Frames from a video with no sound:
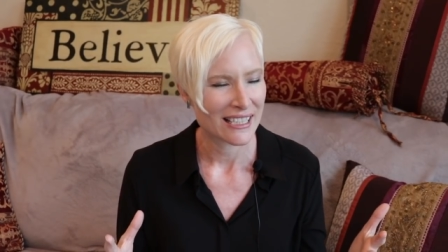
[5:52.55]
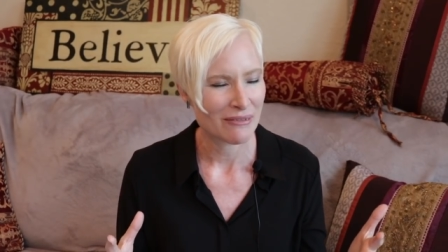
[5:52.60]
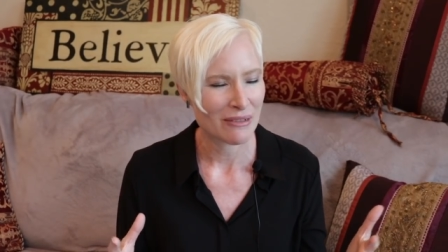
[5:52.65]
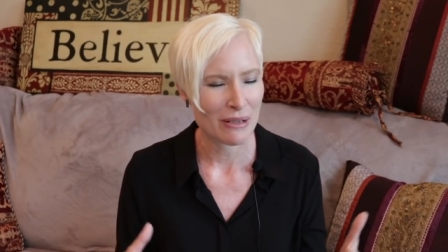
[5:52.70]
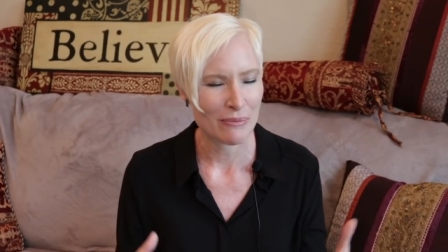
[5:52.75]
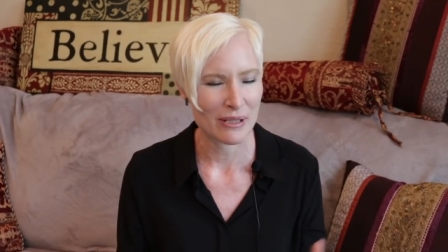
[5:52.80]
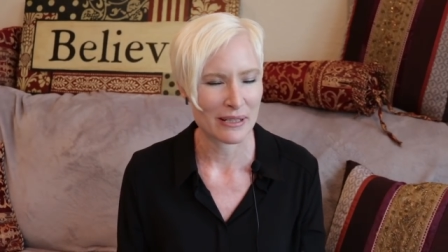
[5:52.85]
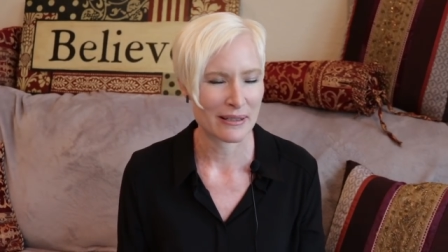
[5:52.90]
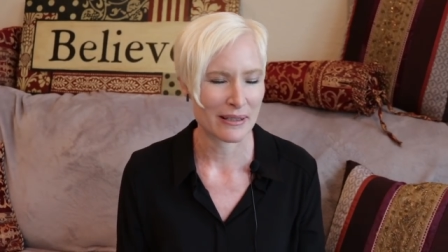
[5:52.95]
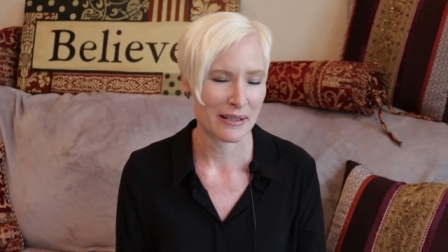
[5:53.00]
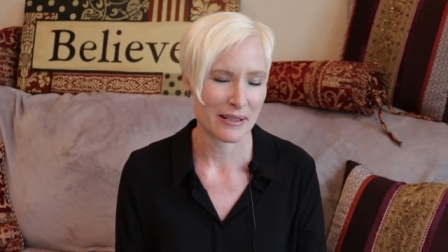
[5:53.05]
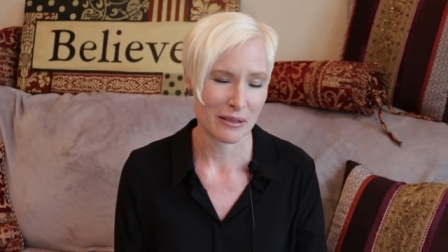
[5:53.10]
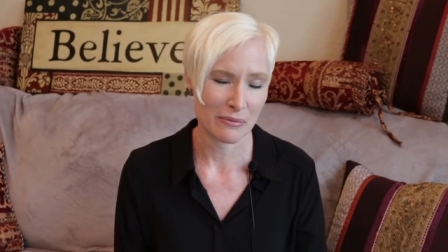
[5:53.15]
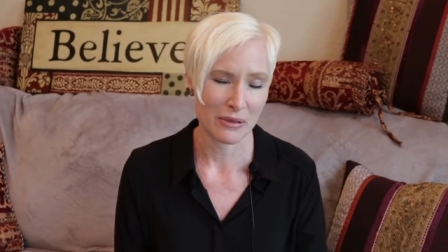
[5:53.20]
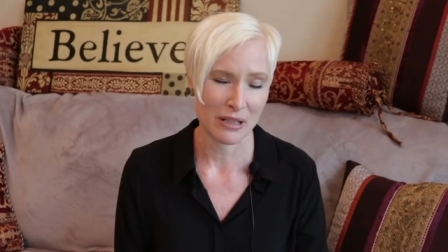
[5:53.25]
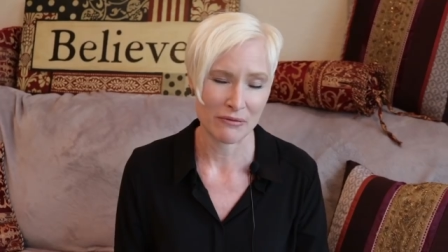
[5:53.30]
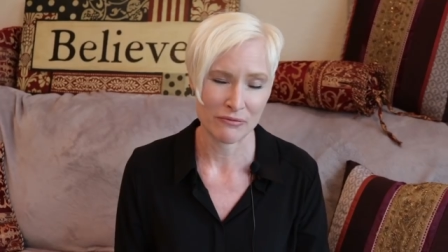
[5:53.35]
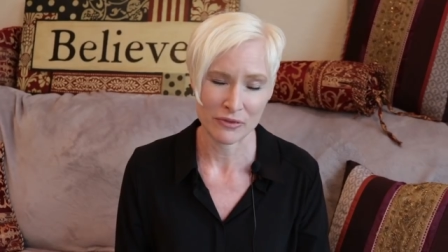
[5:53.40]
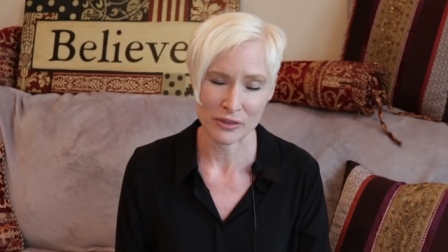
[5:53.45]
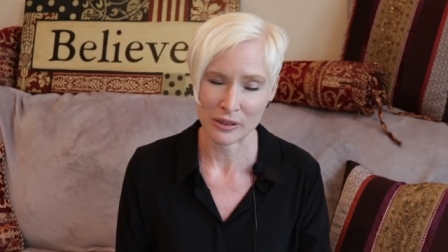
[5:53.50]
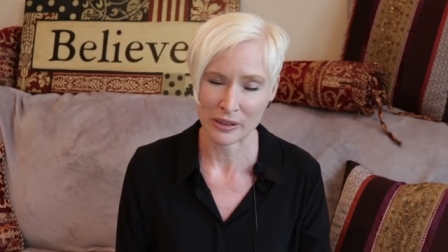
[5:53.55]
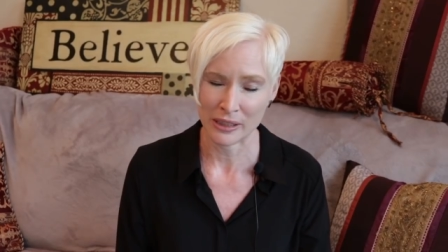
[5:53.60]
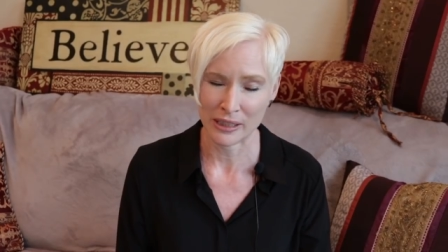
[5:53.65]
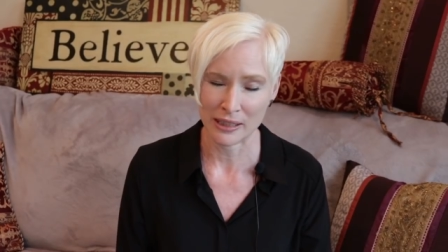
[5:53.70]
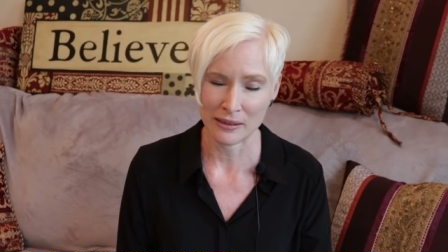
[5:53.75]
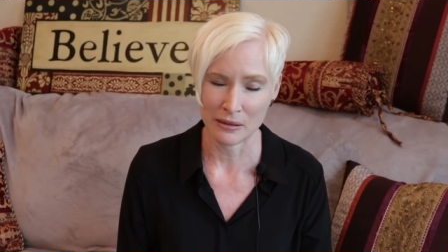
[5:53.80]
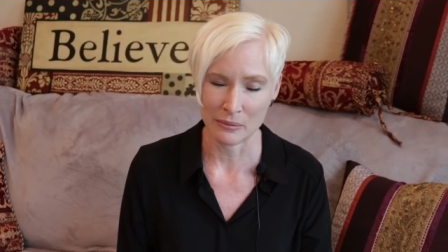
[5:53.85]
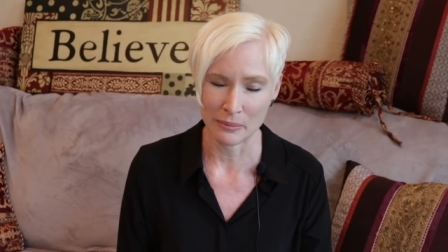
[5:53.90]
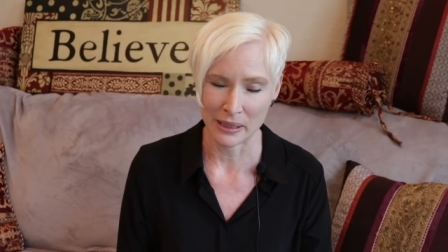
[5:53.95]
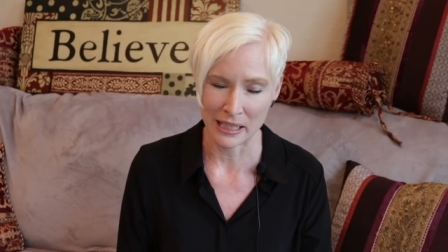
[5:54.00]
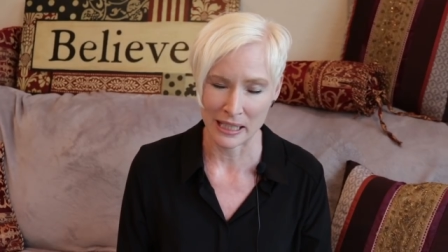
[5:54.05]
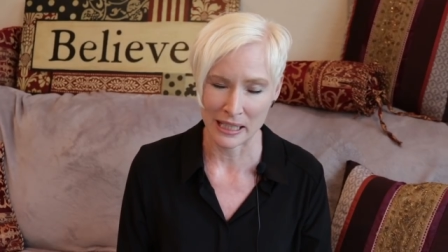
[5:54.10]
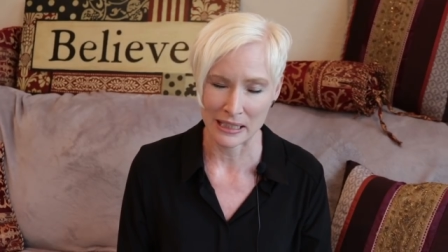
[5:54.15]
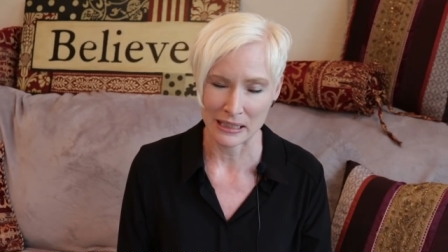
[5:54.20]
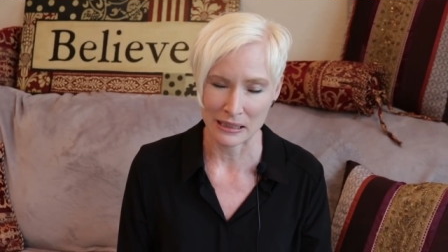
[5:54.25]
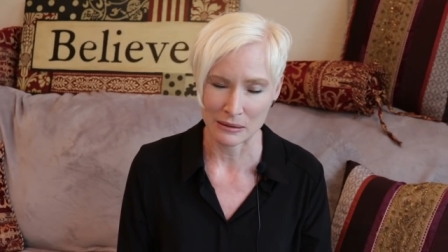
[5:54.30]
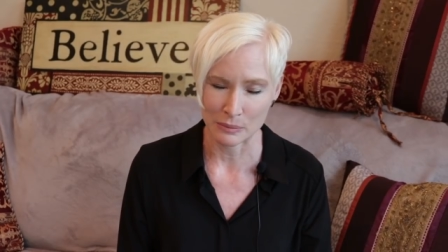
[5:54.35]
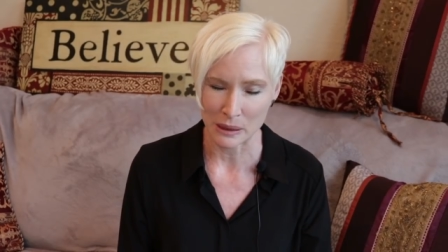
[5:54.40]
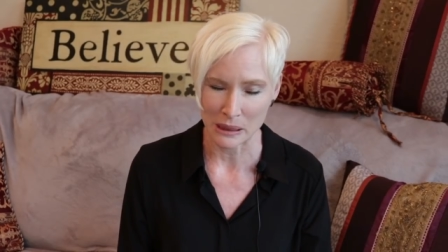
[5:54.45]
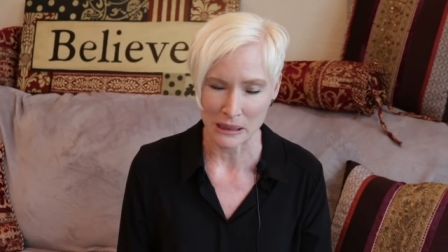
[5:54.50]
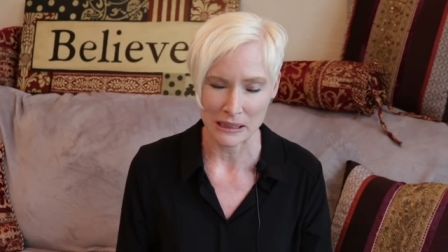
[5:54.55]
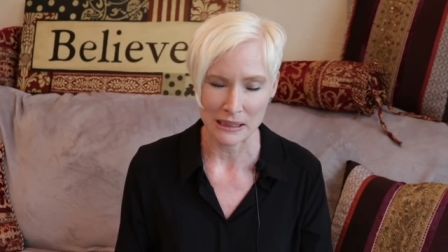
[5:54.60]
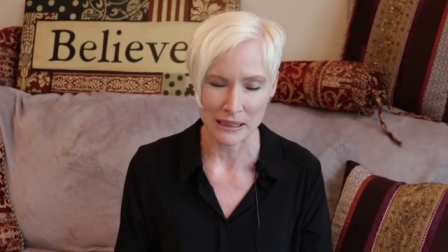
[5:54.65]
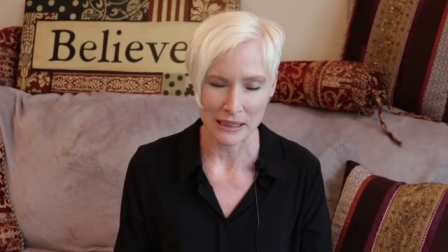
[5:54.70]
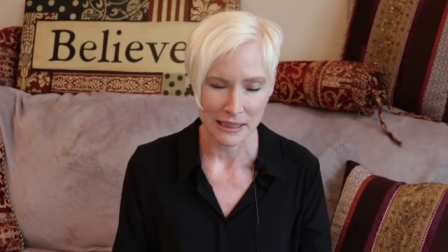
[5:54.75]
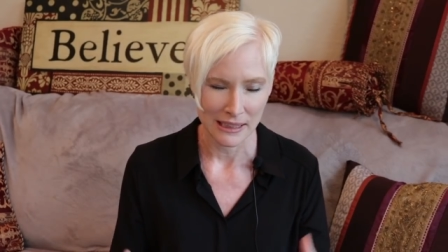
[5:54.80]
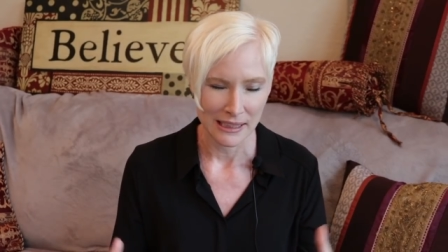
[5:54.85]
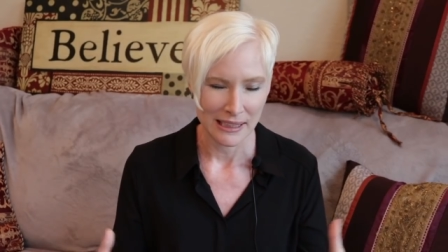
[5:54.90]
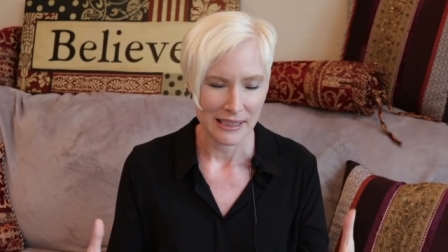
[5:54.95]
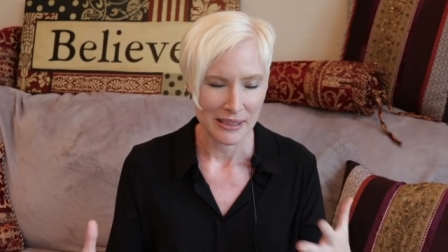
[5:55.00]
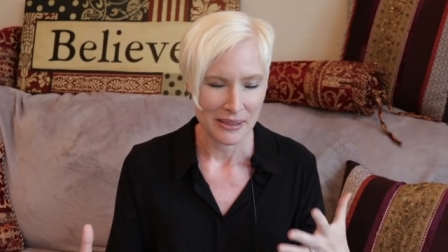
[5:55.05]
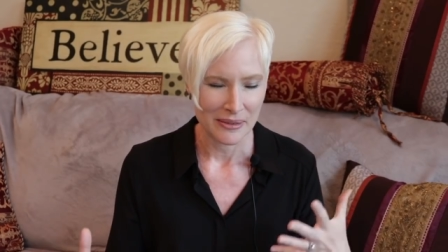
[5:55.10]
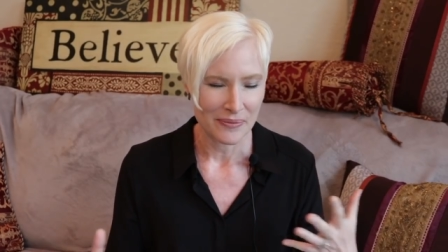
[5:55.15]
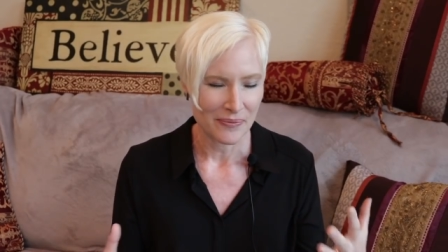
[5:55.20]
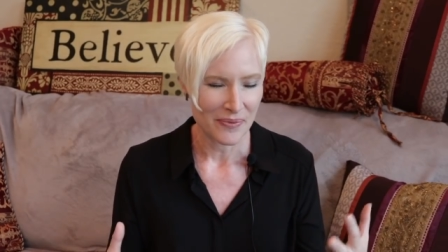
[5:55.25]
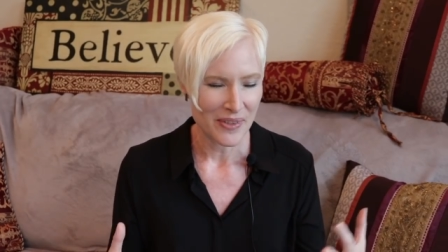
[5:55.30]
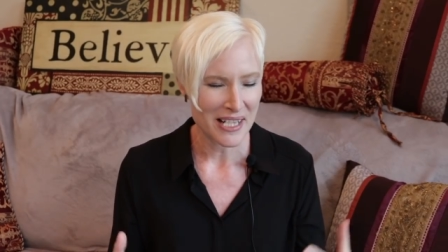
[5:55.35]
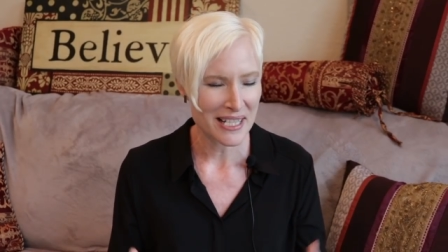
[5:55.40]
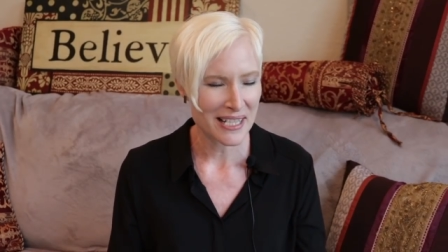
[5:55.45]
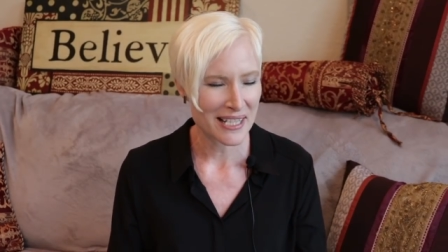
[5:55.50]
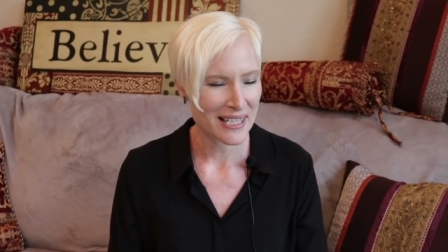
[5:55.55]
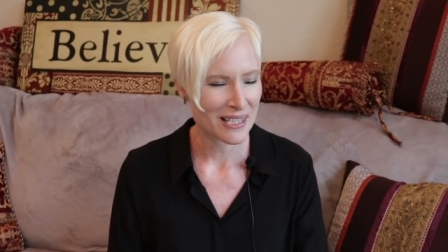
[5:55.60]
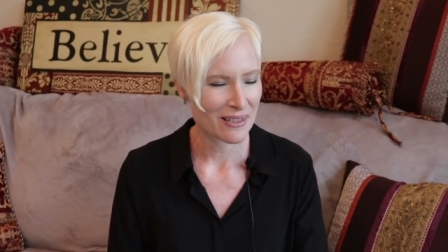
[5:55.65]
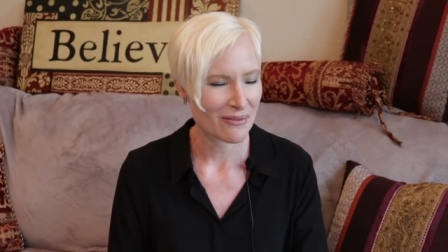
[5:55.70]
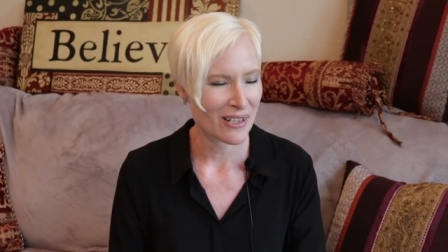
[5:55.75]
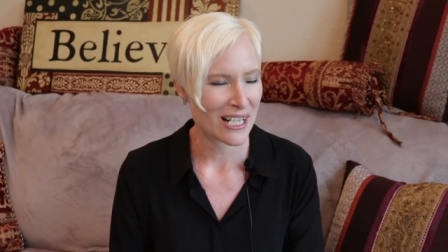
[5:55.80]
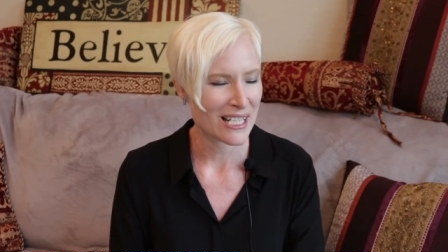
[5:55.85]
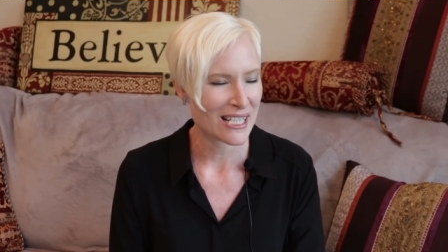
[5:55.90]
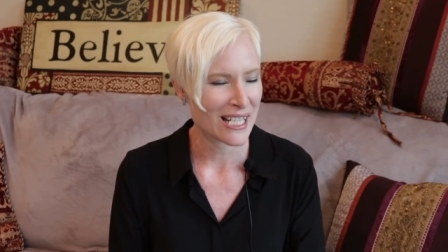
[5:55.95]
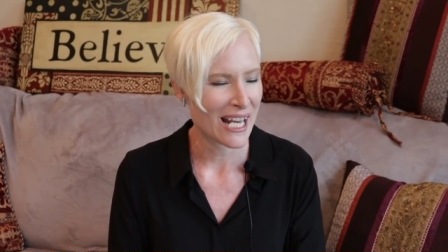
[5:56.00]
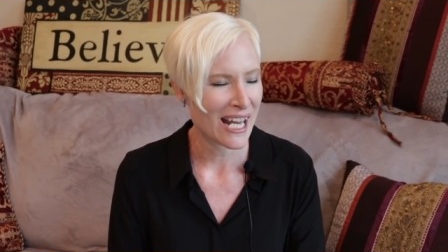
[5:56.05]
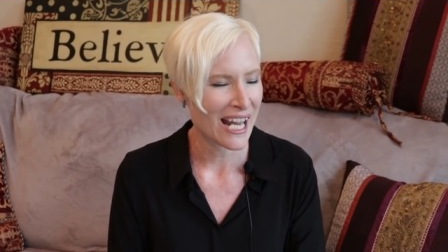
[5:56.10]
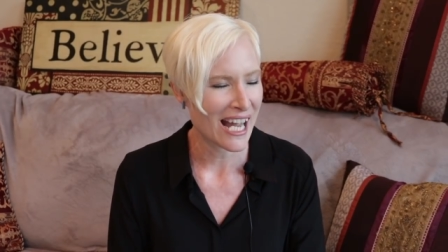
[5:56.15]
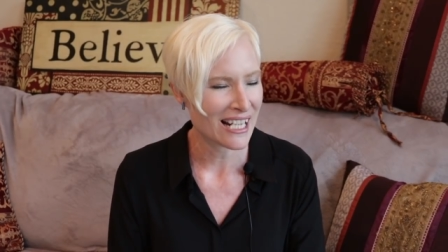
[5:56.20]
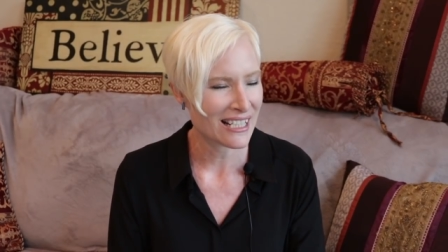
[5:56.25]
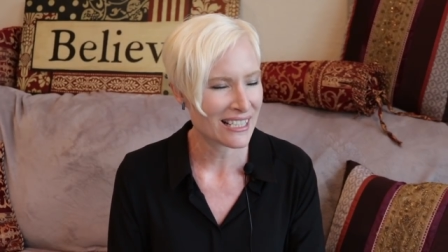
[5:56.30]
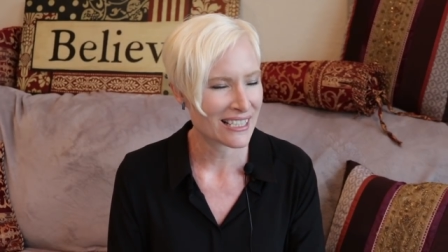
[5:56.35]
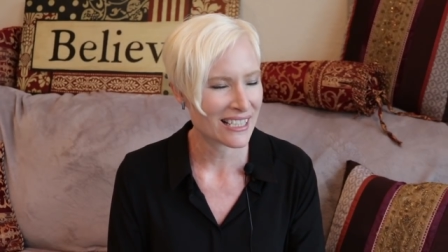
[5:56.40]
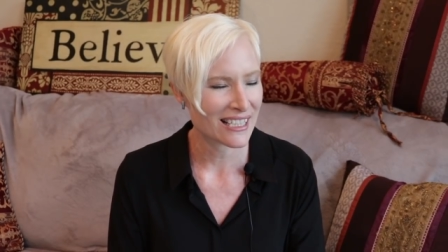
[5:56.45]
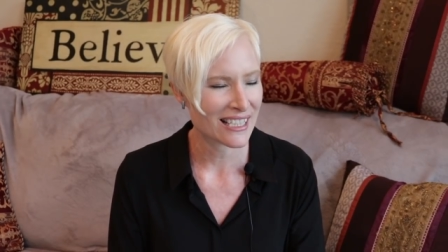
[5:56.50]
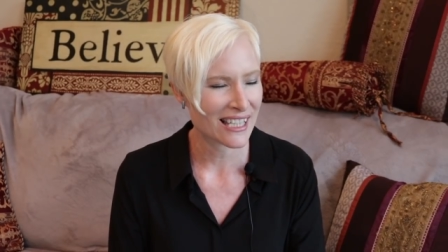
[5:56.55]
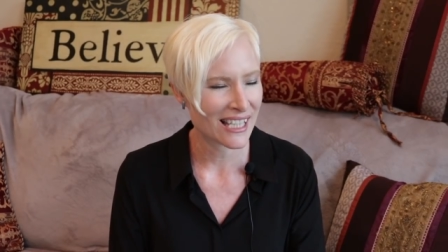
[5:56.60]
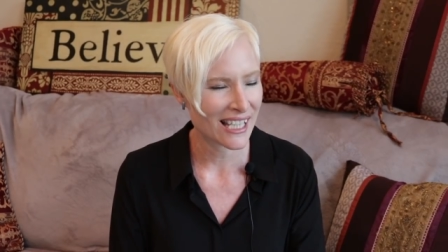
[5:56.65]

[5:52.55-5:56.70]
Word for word: Maybe it's because I'm not fully in the body, but this is fantastic.